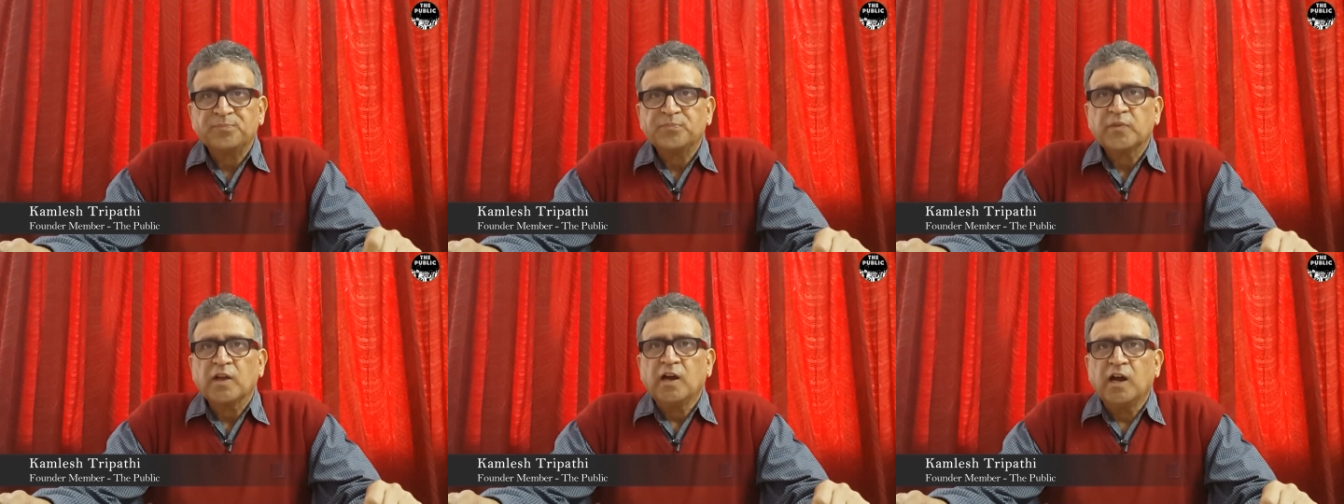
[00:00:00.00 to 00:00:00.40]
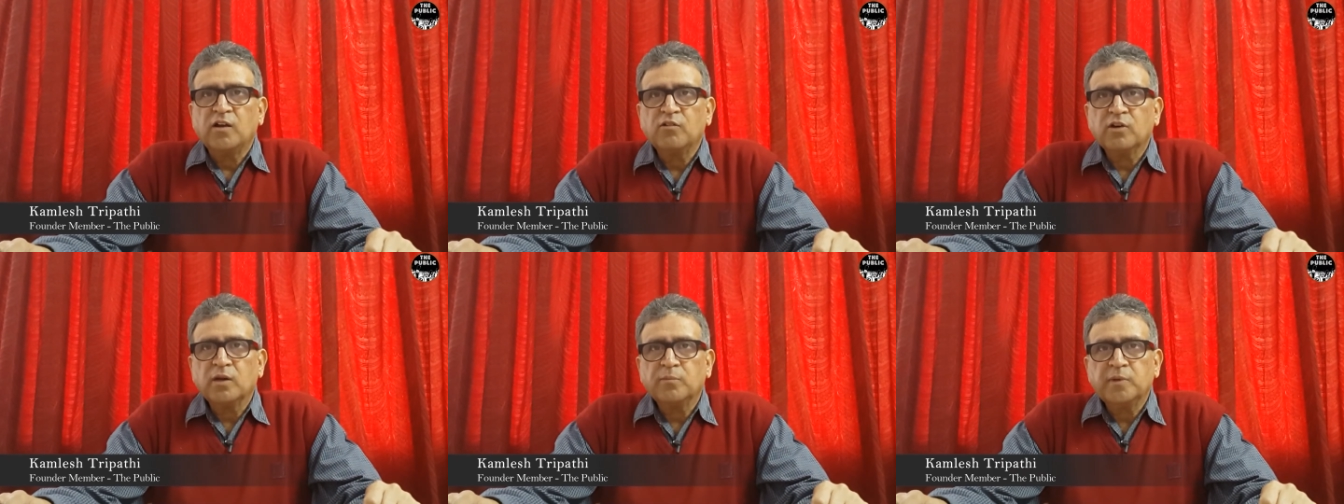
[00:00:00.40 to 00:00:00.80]

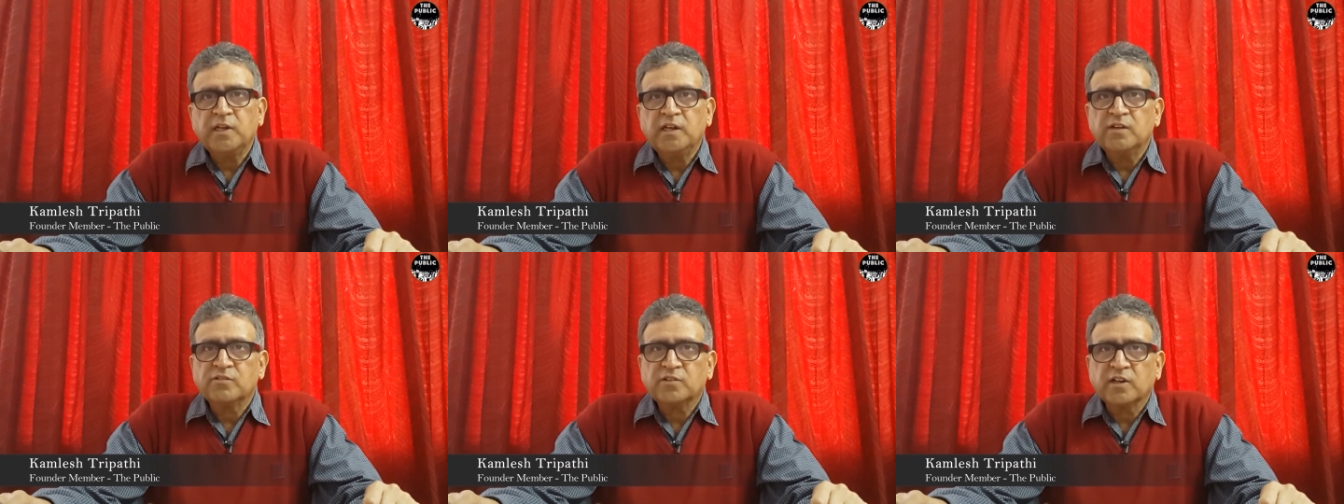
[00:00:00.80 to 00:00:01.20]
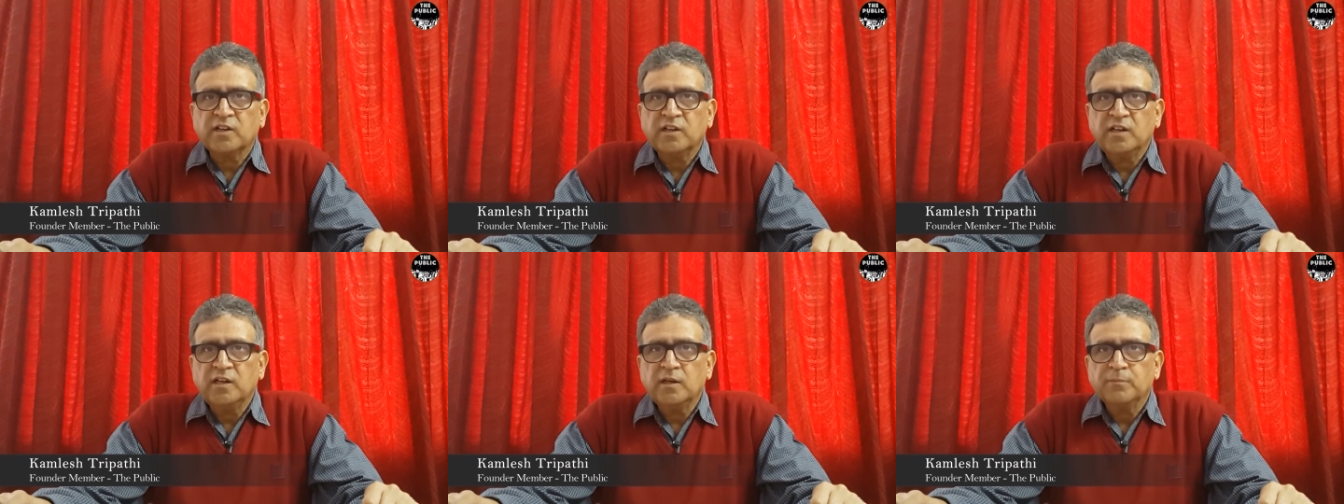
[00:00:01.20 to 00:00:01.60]
Everyone believes the
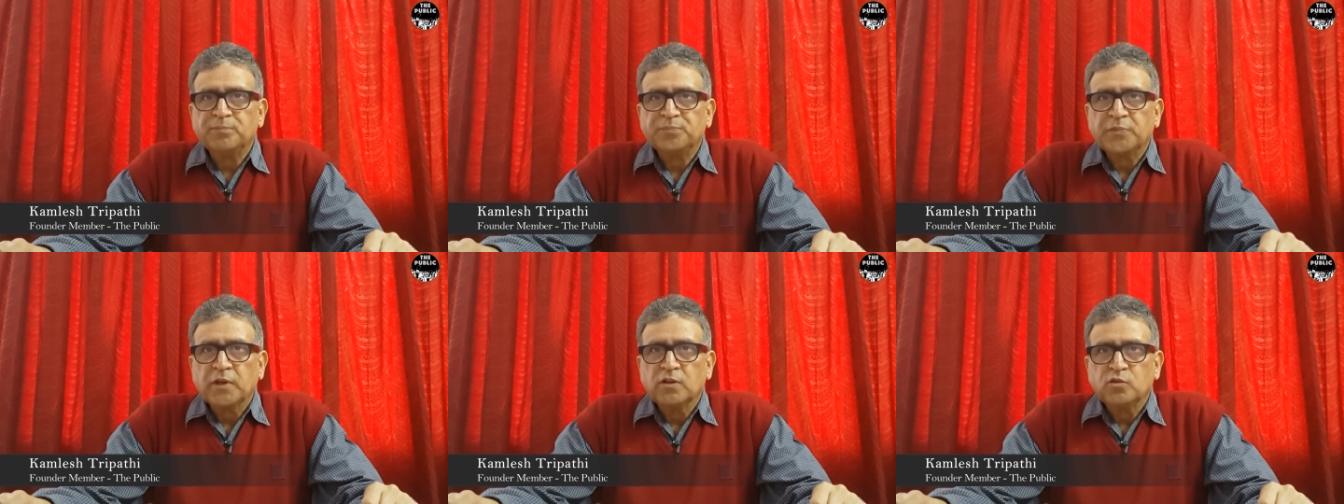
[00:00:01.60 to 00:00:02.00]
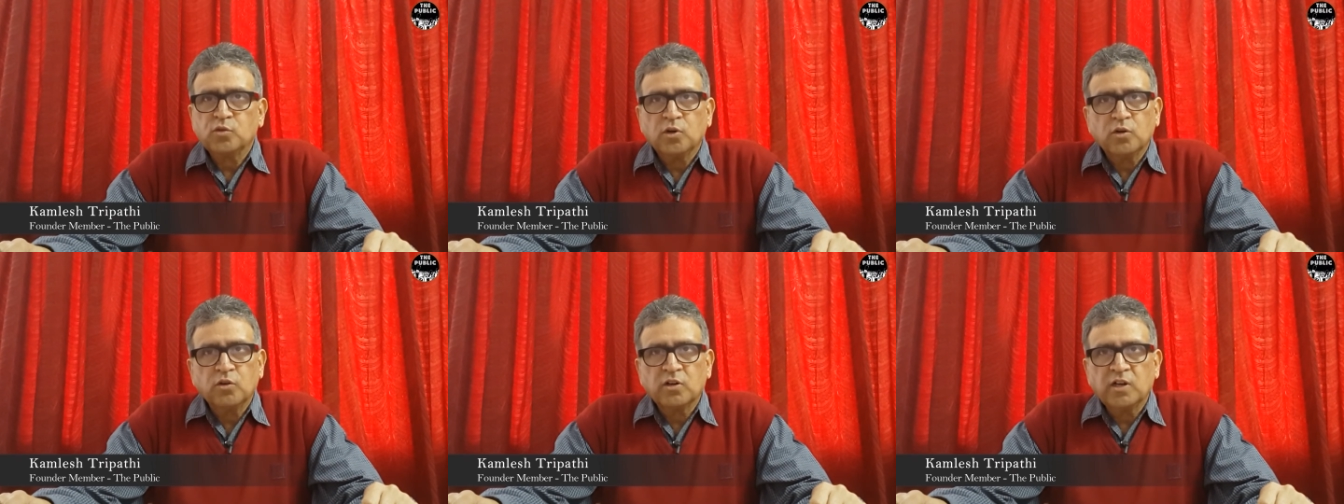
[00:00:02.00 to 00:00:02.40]
key to a
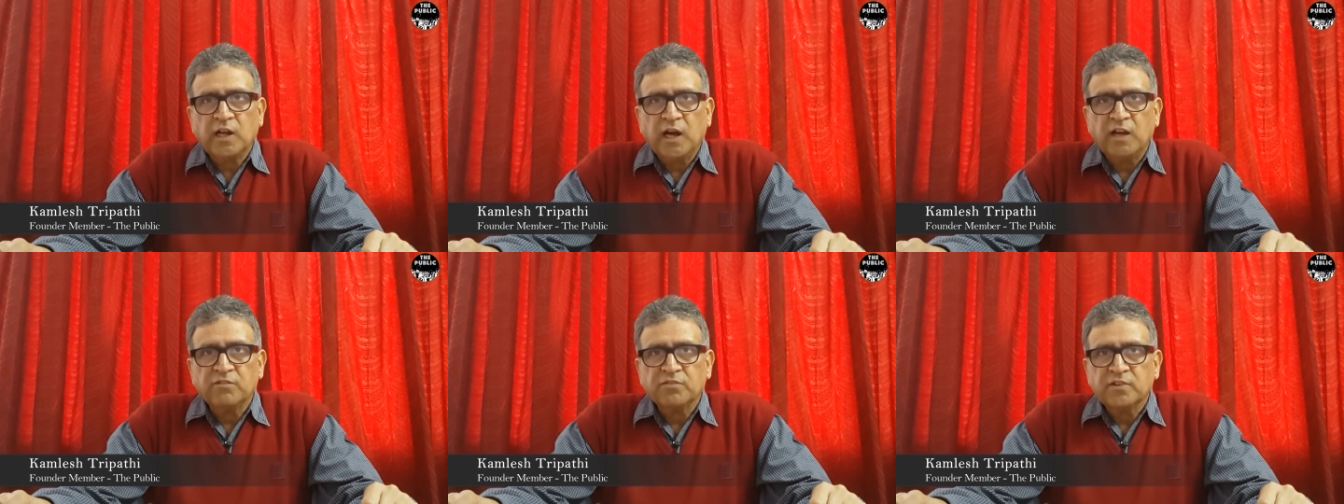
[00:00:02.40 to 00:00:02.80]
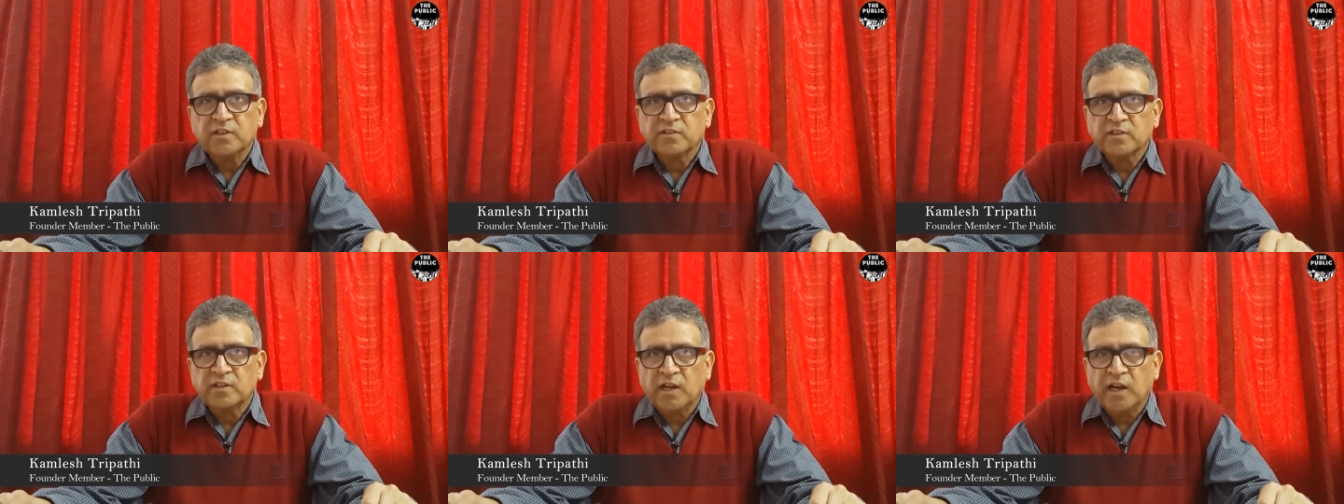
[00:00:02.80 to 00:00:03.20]
good life is a
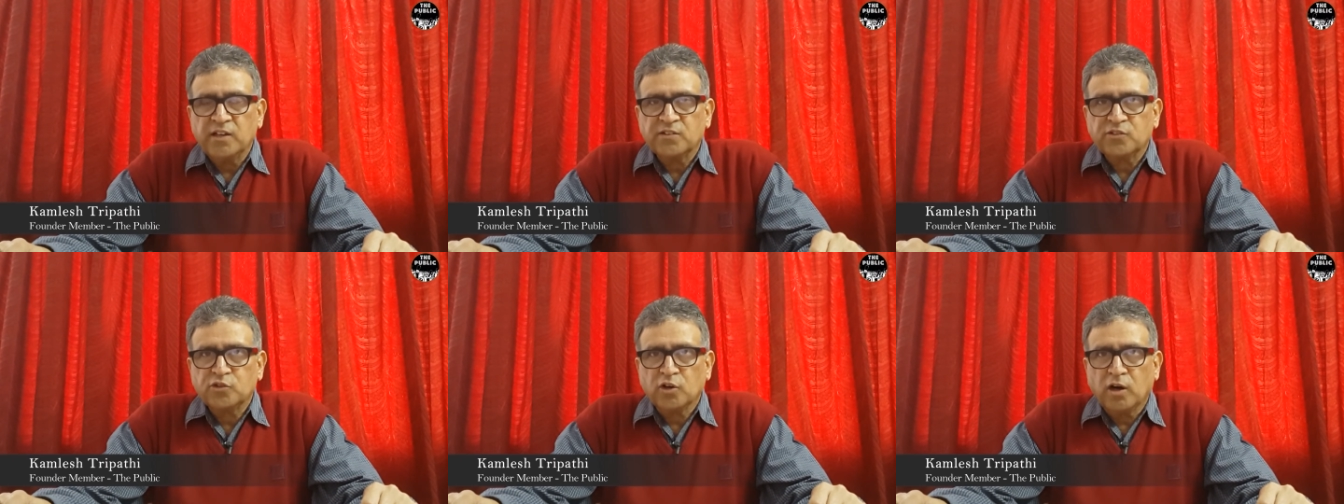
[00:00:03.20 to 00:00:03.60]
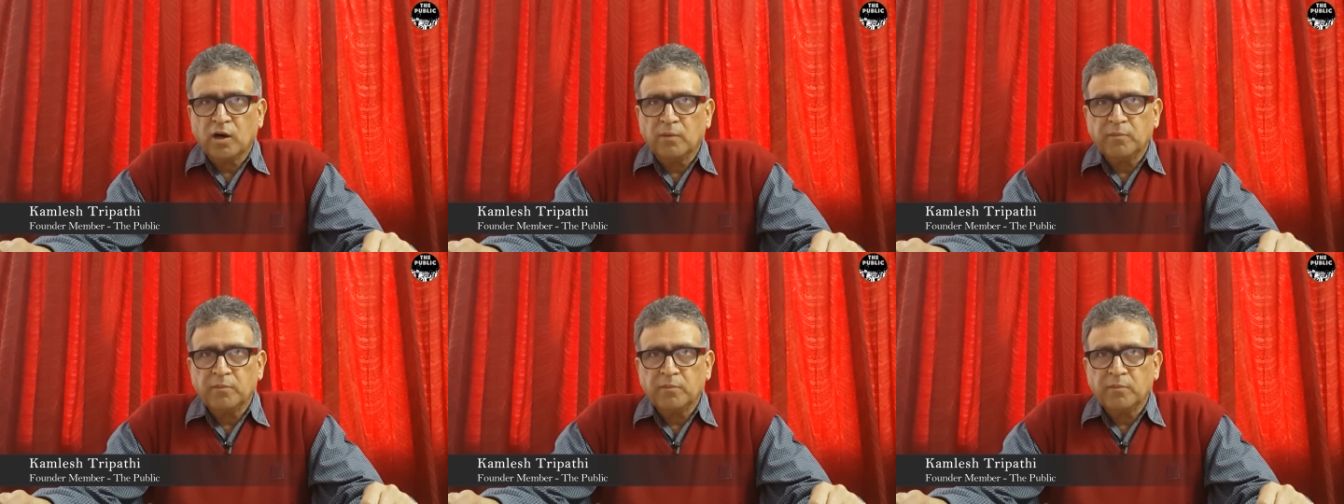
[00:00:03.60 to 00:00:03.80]
nice job,